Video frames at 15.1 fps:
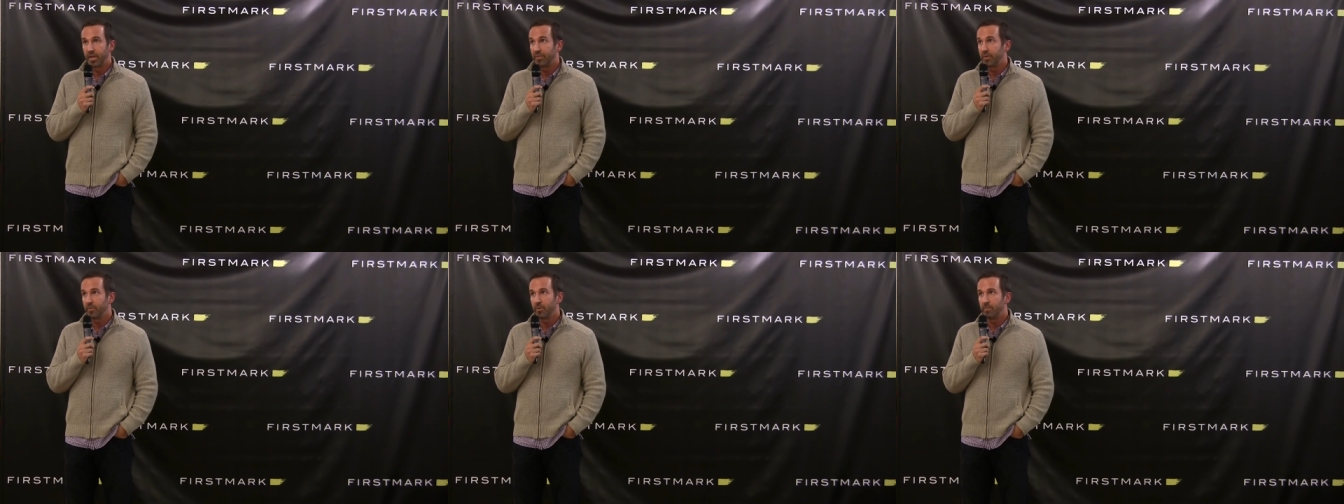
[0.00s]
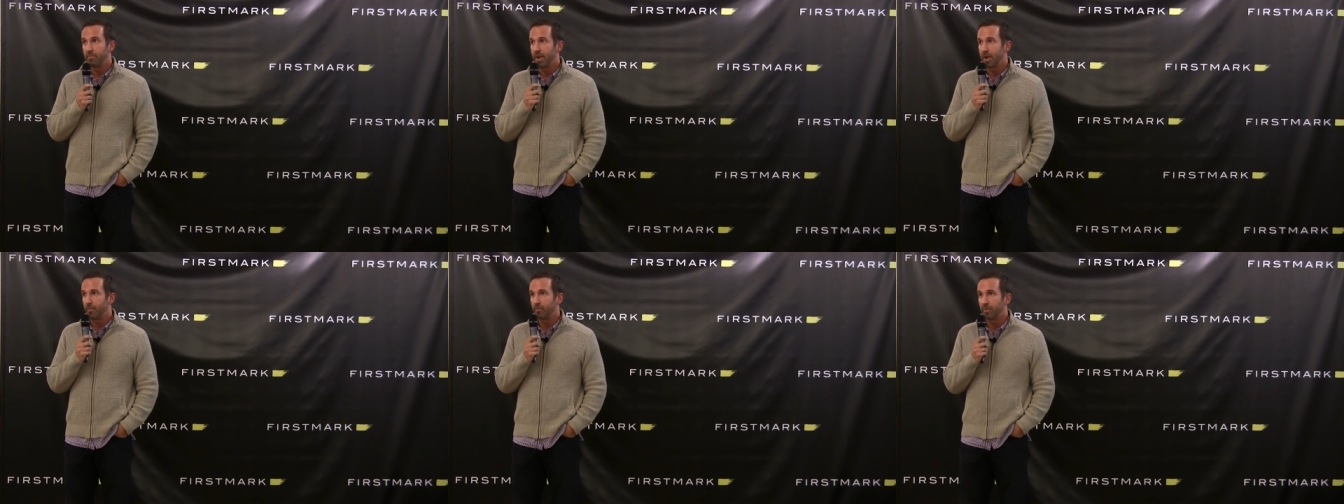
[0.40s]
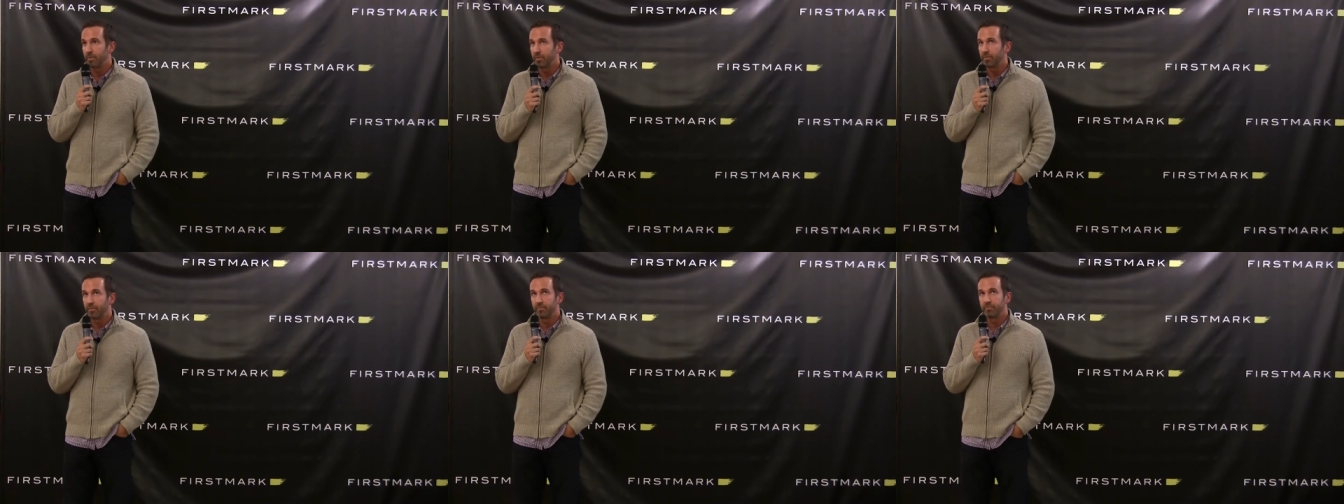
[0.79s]
I think we met
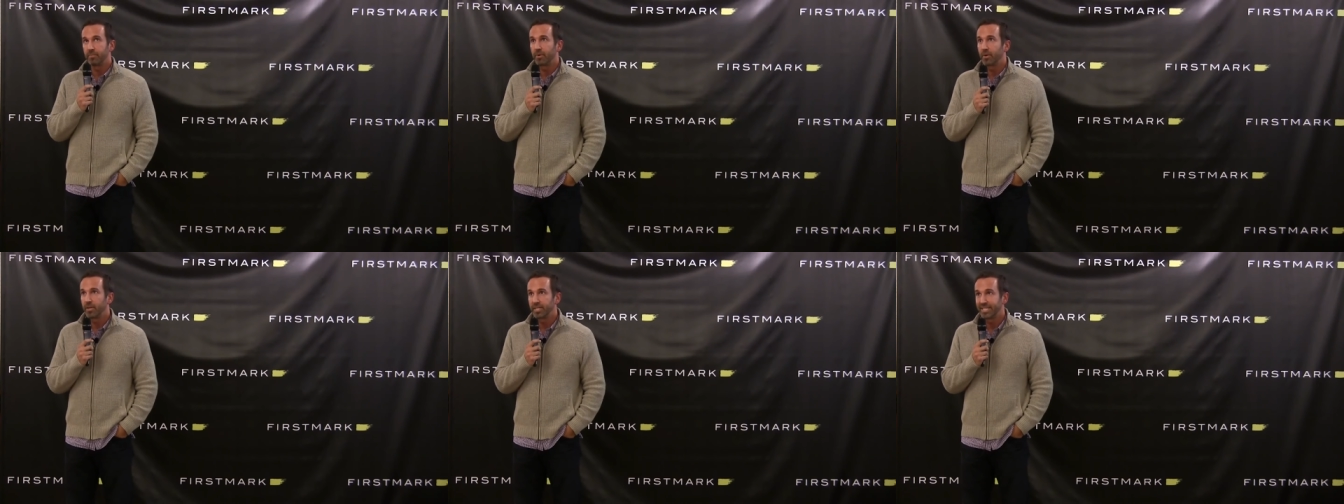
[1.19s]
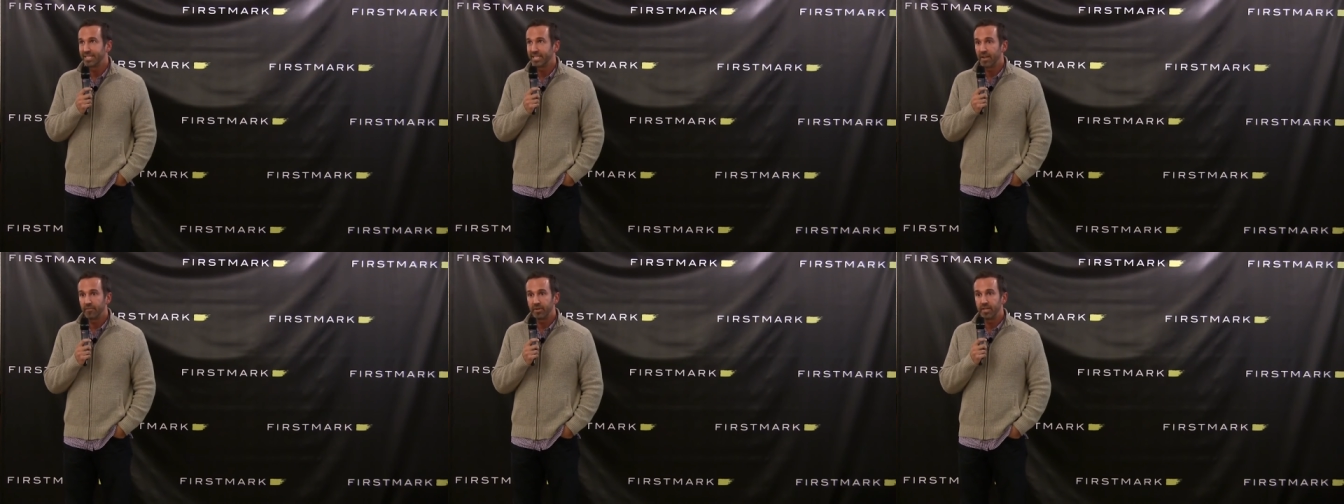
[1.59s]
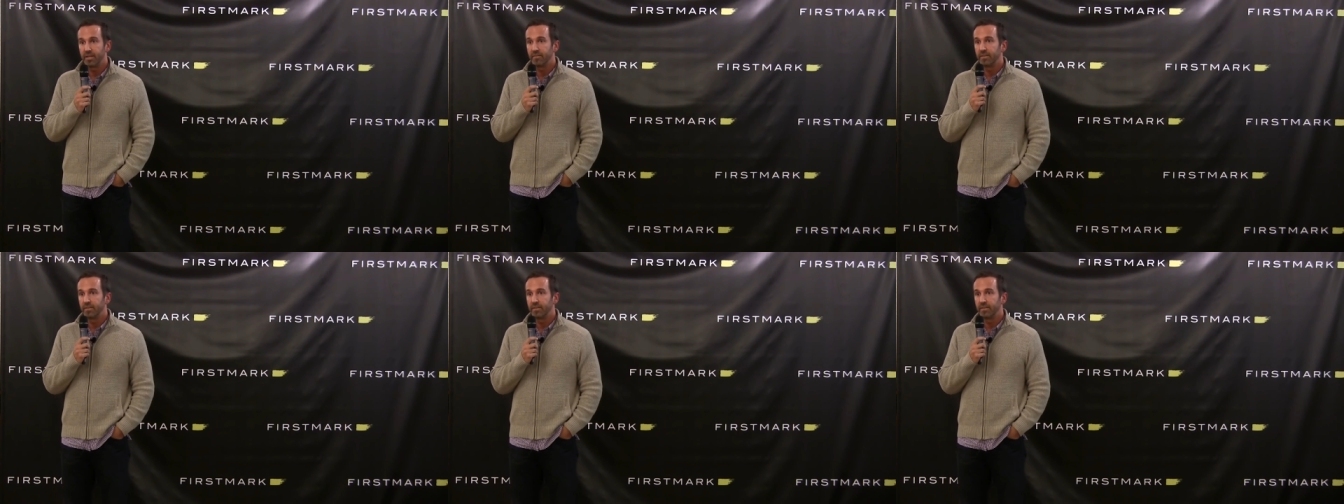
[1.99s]
with probably 70